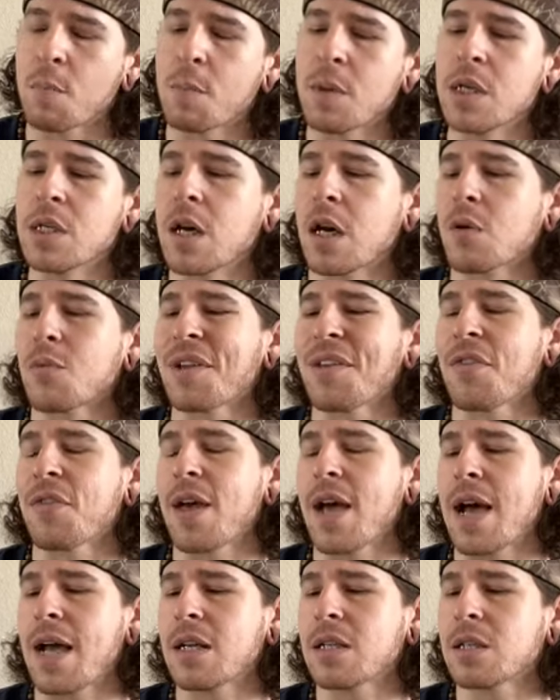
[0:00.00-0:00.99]
be done with
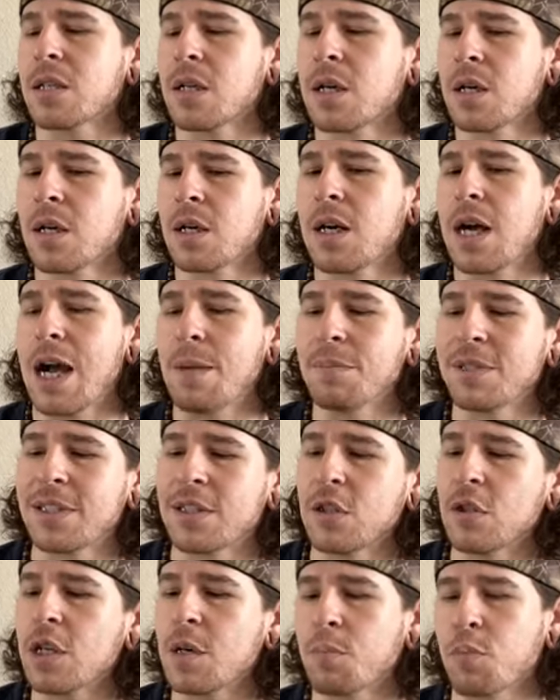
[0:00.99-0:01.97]
that. I'm
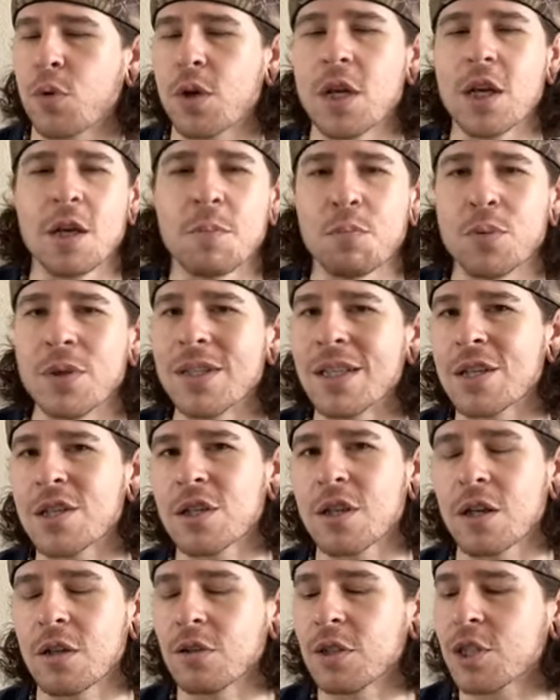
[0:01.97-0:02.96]
still in a pretty good
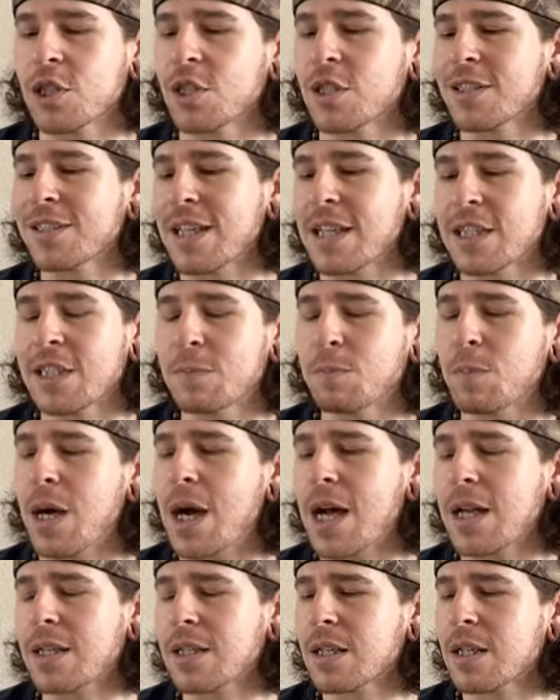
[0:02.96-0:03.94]
position, or let's just say
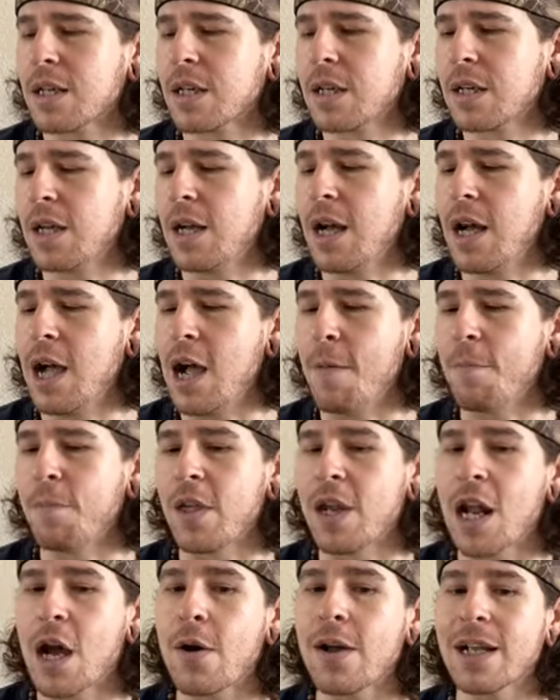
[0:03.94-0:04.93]
spot. And
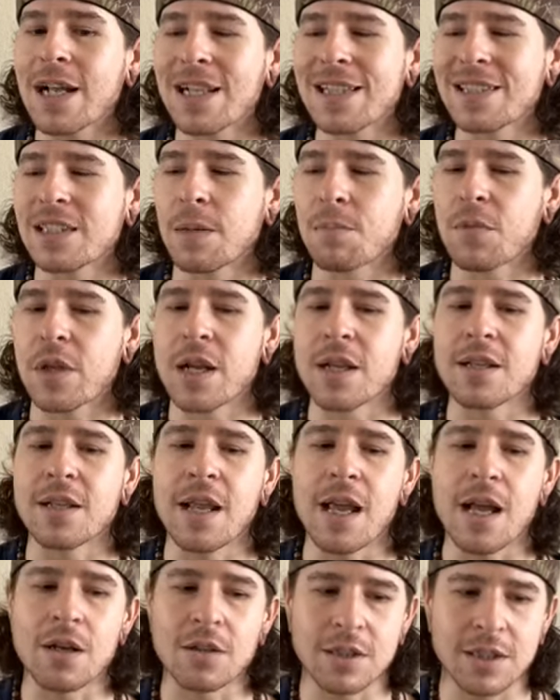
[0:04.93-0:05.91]
now I got something
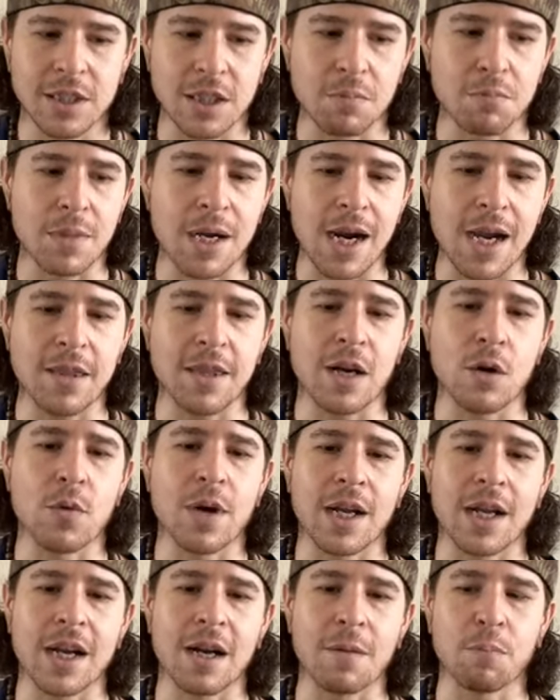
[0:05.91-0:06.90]
else in mind that I
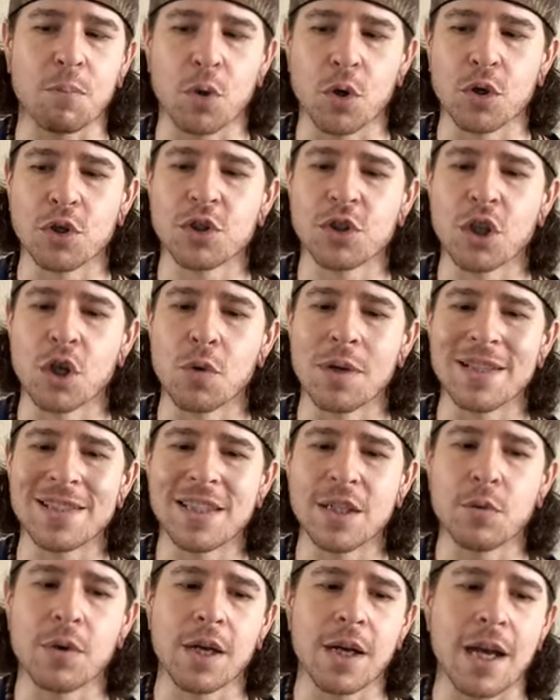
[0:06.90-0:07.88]
want to kind of pursue and
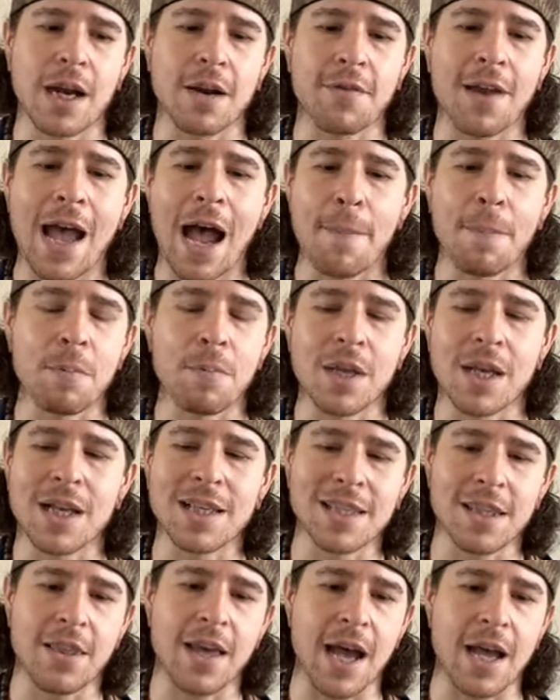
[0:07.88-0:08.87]
see what can kind of happen
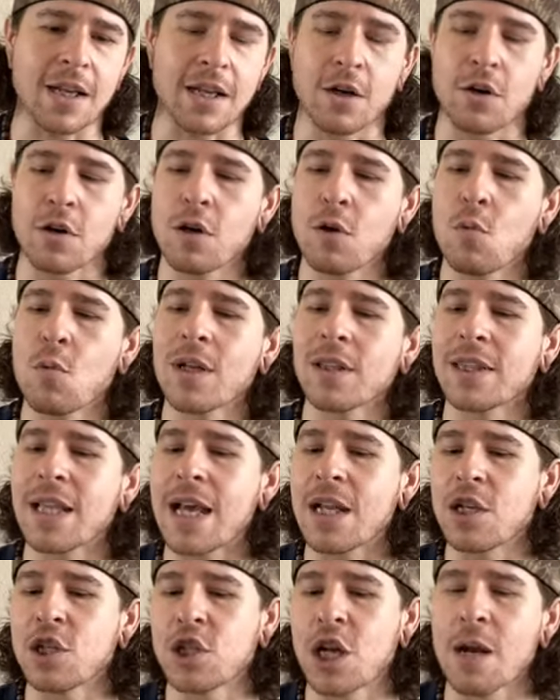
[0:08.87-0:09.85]
because of that. I don't know what
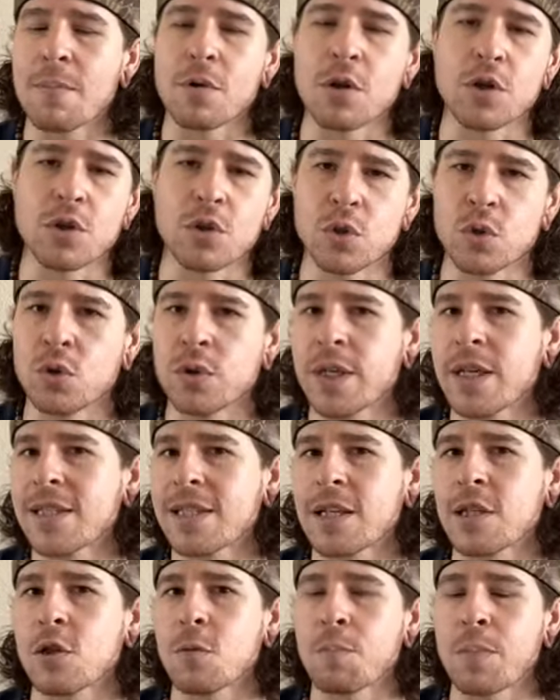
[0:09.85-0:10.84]
that gem or jewel is
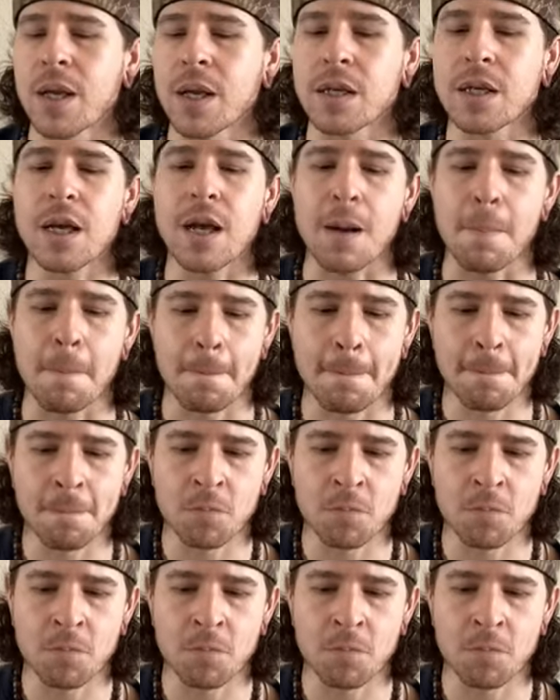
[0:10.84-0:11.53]
that you picked up,